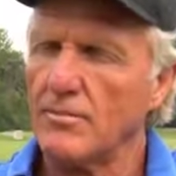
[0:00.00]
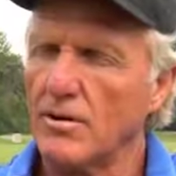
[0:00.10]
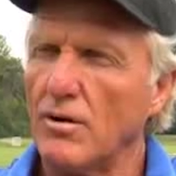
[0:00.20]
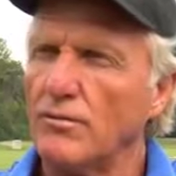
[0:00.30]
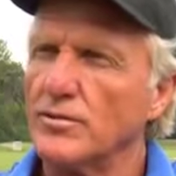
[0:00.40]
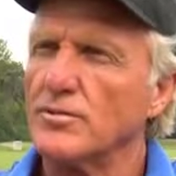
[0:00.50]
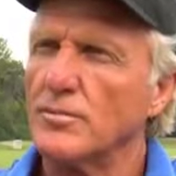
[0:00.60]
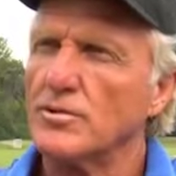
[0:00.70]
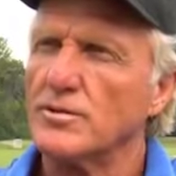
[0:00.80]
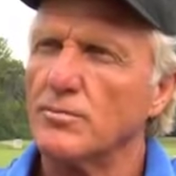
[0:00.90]
of golf was the
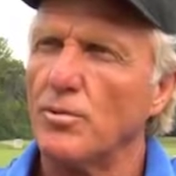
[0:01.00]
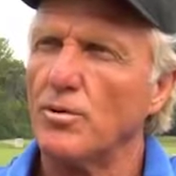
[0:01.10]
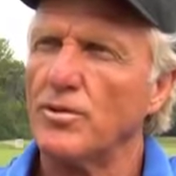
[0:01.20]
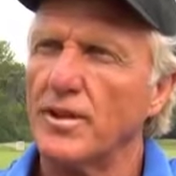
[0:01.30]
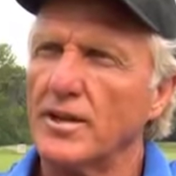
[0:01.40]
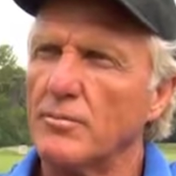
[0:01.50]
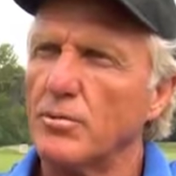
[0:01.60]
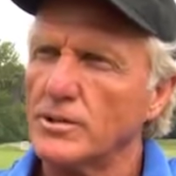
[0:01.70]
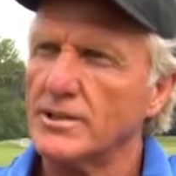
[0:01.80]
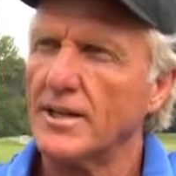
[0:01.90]
most important thing to
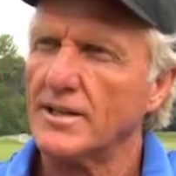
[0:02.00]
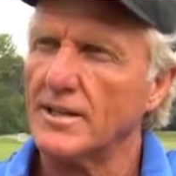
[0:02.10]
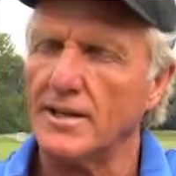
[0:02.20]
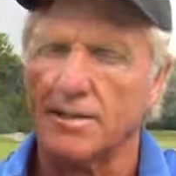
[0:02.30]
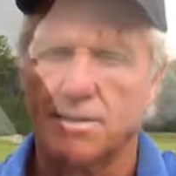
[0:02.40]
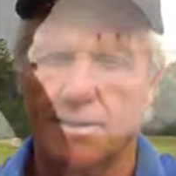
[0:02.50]
push out there.